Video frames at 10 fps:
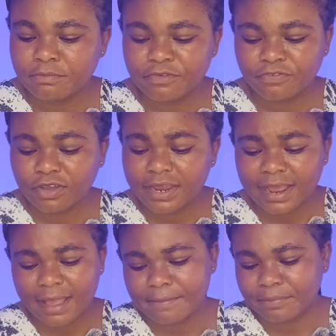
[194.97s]
Before
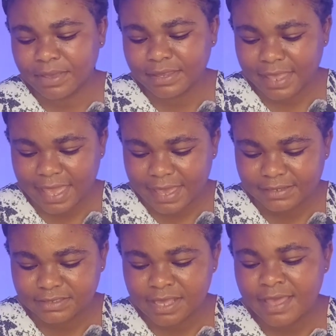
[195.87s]
the campaign
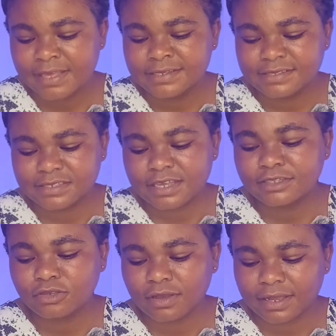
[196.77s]
ends,
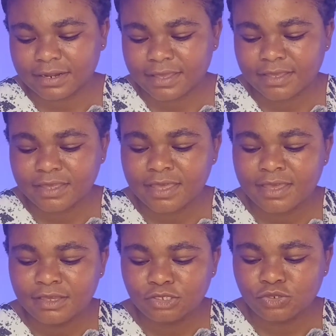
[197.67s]
send your Kling
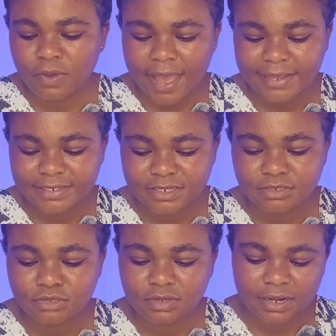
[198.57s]

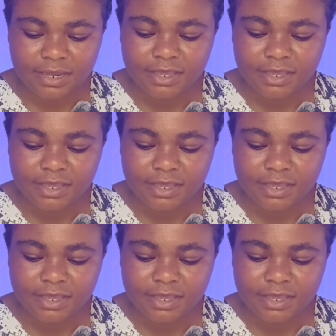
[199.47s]
UID to